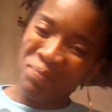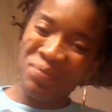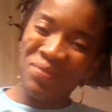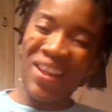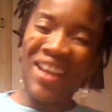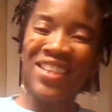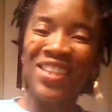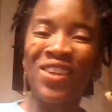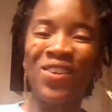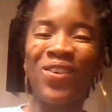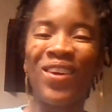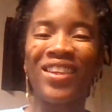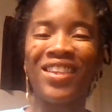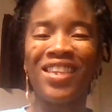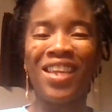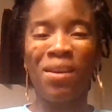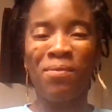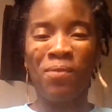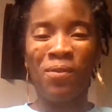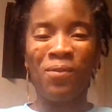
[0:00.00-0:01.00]
That's a quick
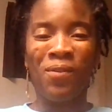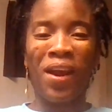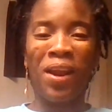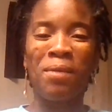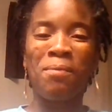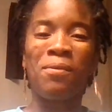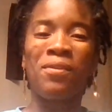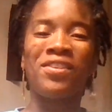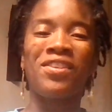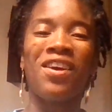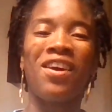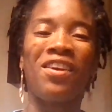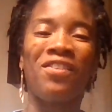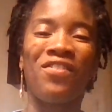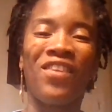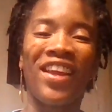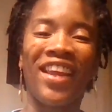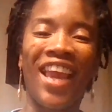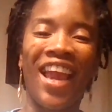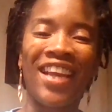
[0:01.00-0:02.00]
tip on writing
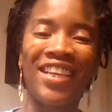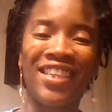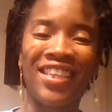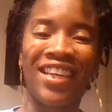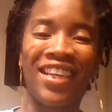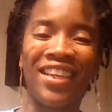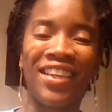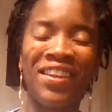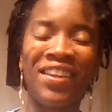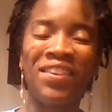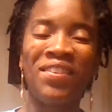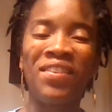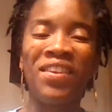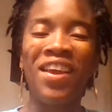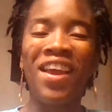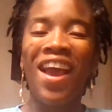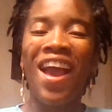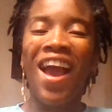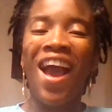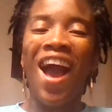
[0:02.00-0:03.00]
personification.
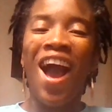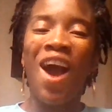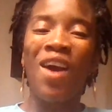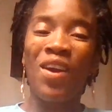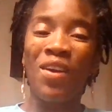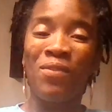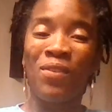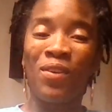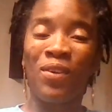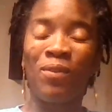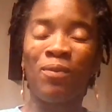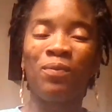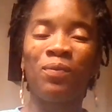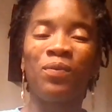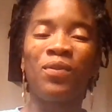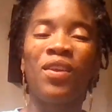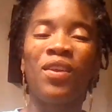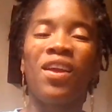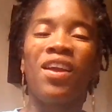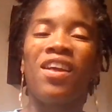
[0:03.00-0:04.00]
However,
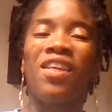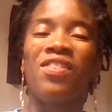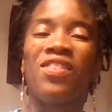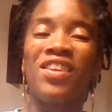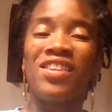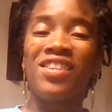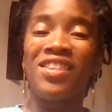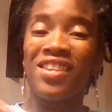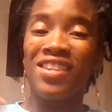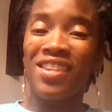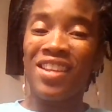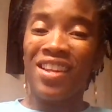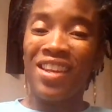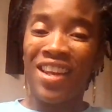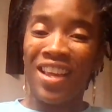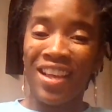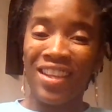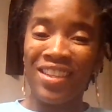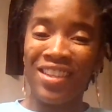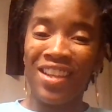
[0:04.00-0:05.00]
this is the
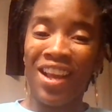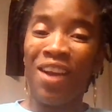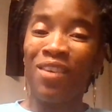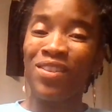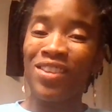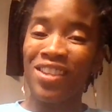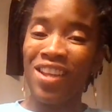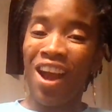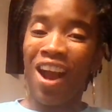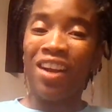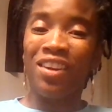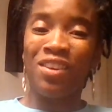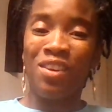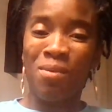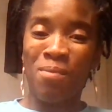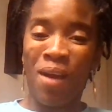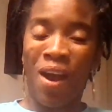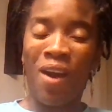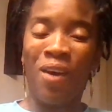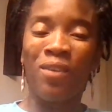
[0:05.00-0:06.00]
list I was talking
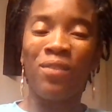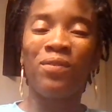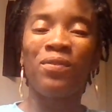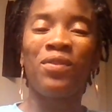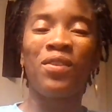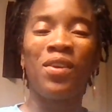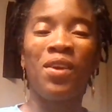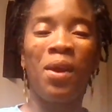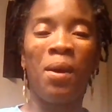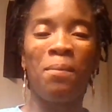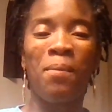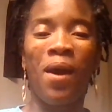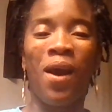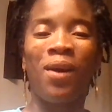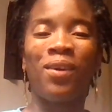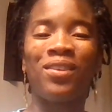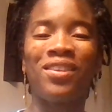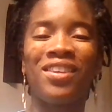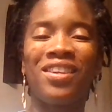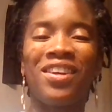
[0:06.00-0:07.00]

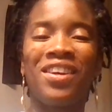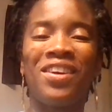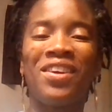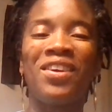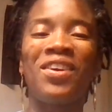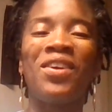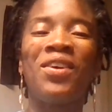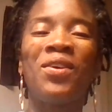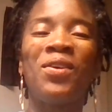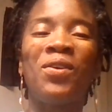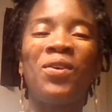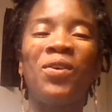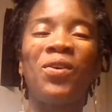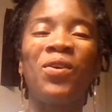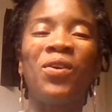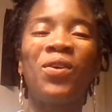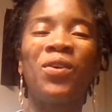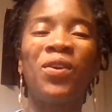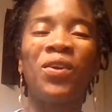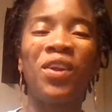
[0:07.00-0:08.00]
about
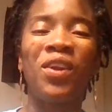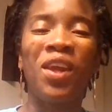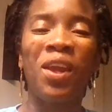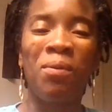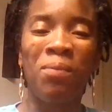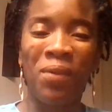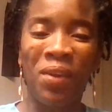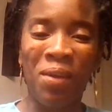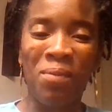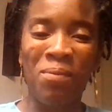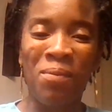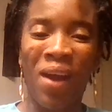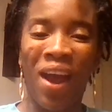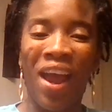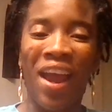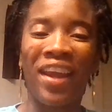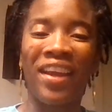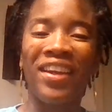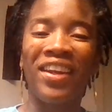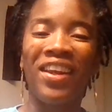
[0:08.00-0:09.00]
keeping in
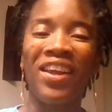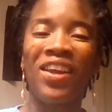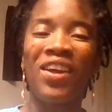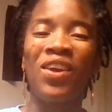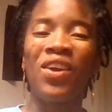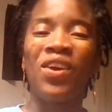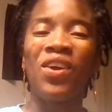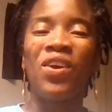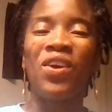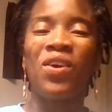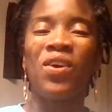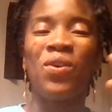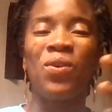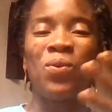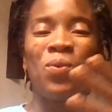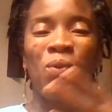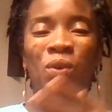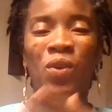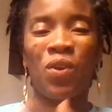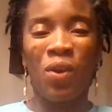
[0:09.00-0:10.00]
mind
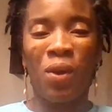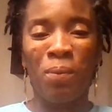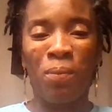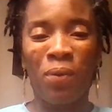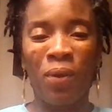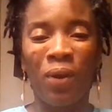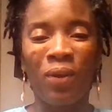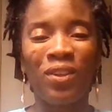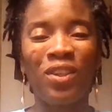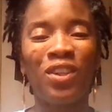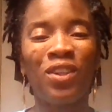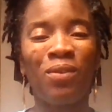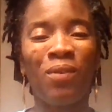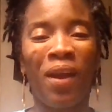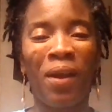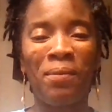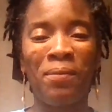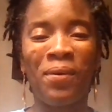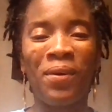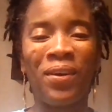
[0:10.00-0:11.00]
when you approach to
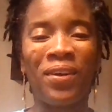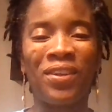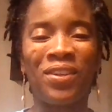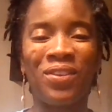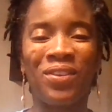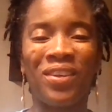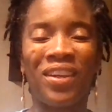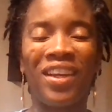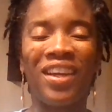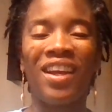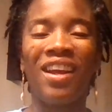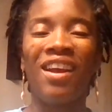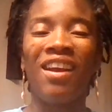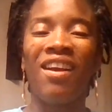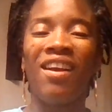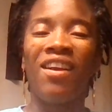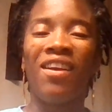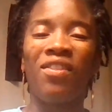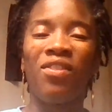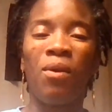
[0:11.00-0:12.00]
write poetry,
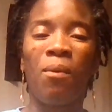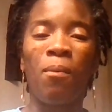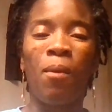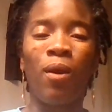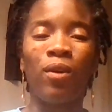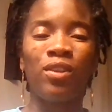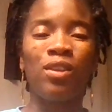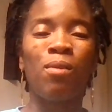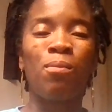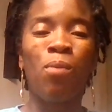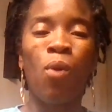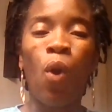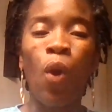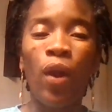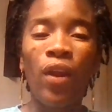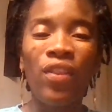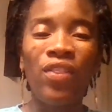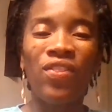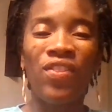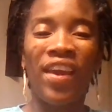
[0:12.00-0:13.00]
the most
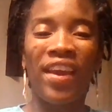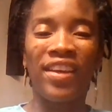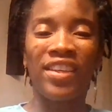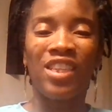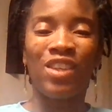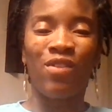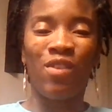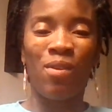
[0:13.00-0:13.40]
important things to